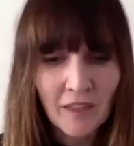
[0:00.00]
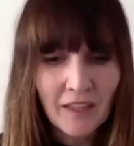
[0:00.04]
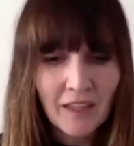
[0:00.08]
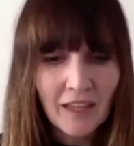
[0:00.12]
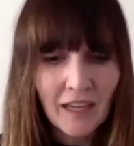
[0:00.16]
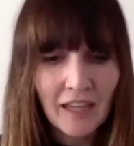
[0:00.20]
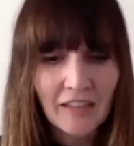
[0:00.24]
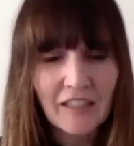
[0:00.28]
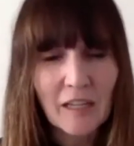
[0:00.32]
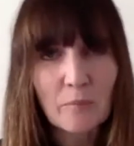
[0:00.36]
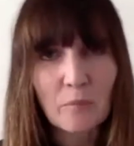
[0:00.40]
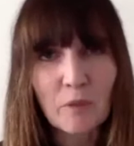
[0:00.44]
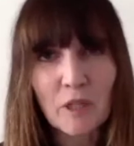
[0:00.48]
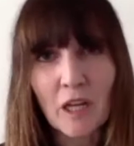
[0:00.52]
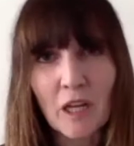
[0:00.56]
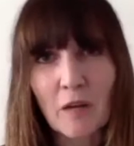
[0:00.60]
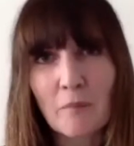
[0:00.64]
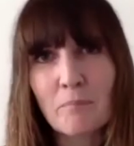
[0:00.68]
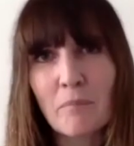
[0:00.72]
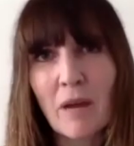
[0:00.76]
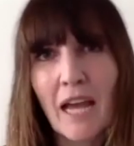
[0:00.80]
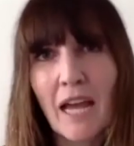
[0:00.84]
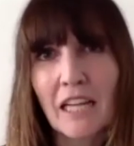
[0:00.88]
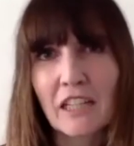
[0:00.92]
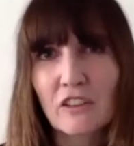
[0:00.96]
And then we
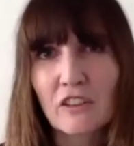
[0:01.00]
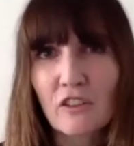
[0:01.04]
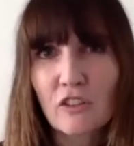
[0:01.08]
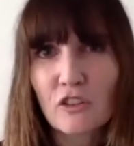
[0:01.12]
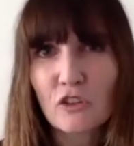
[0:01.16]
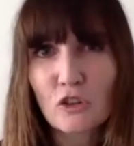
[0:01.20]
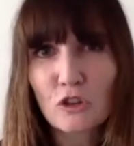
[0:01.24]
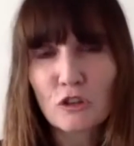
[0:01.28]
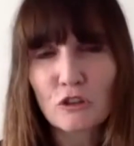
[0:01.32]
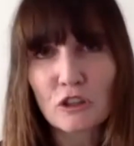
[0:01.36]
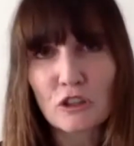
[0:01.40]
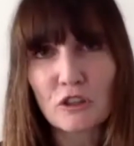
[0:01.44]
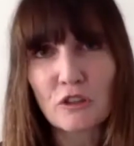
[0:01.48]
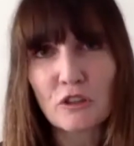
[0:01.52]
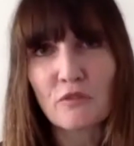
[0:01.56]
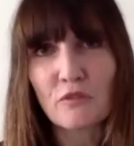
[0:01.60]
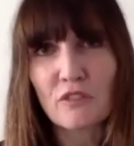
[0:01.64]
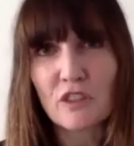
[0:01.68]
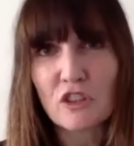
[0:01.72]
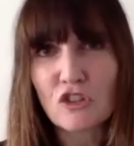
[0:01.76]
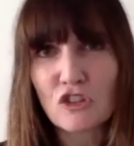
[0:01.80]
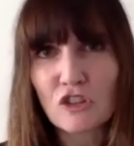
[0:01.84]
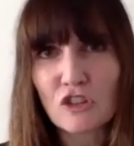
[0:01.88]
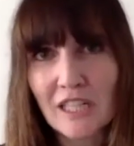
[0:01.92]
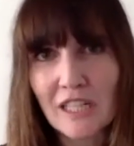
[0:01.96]
unpacked the truth
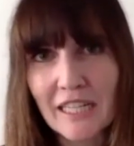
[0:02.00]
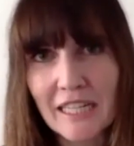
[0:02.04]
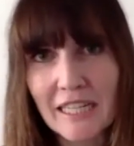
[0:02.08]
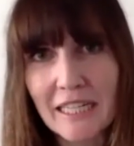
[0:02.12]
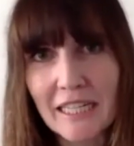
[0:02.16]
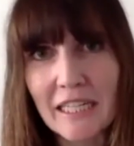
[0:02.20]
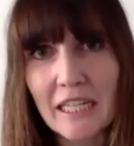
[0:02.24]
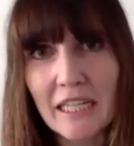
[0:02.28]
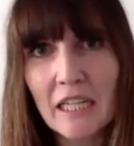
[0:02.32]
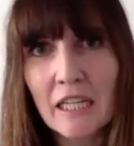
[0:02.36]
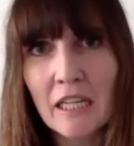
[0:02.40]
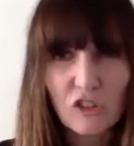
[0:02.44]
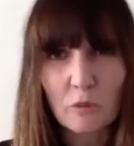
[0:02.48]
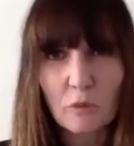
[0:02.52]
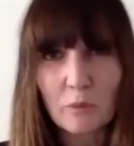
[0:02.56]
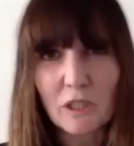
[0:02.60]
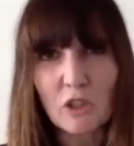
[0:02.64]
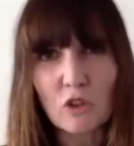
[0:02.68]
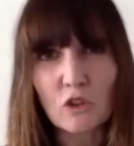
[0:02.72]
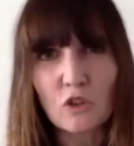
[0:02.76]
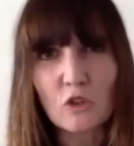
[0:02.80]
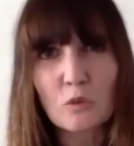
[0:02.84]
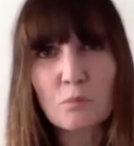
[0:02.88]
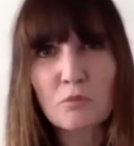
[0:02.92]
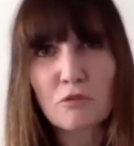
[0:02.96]
visually, so we
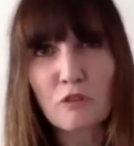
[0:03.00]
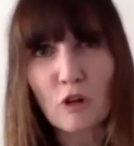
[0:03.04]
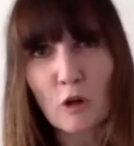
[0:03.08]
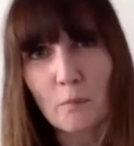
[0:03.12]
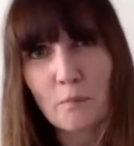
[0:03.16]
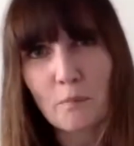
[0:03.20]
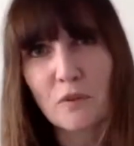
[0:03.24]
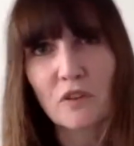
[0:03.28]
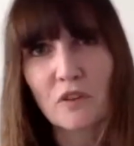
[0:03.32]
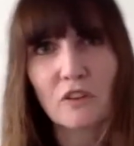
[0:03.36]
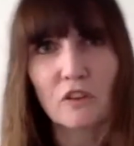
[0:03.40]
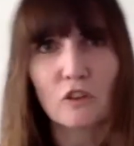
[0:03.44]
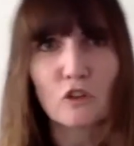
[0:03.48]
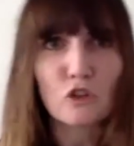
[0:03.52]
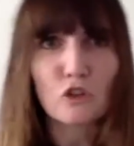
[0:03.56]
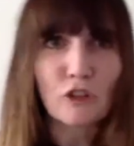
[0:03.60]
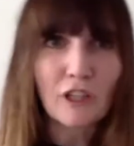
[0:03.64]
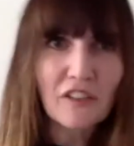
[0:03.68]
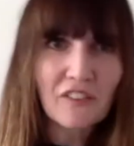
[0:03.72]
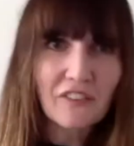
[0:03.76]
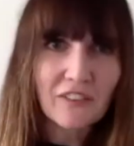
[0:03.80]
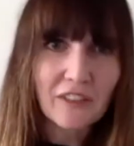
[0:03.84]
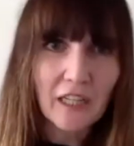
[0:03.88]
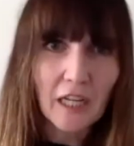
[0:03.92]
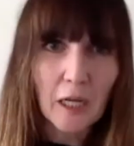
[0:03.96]
used props and
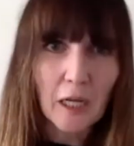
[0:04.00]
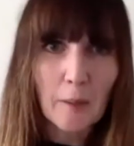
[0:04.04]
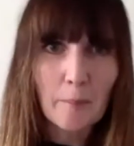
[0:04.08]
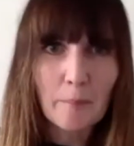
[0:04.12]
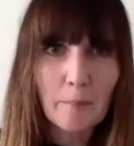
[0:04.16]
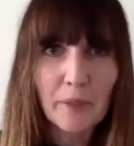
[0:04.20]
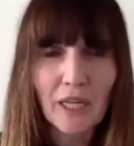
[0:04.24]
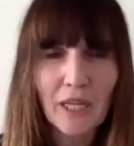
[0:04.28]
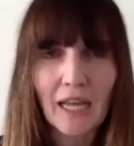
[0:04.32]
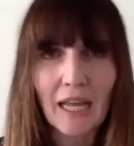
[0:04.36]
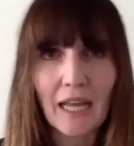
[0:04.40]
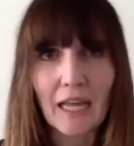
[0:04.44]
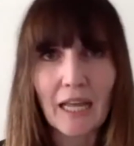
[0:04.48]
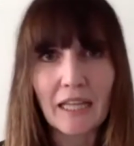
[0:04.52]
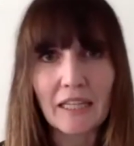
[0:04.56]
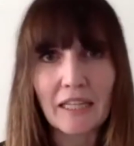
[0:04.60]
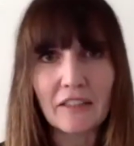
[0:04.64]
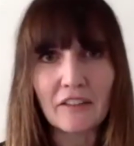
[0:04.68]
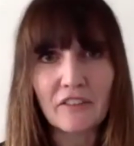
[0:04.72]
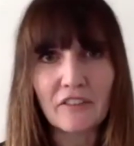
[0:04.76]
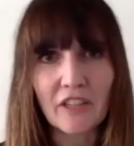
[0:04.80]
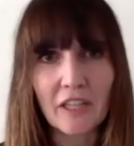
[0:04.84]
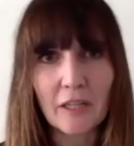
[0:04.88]
dressing up, and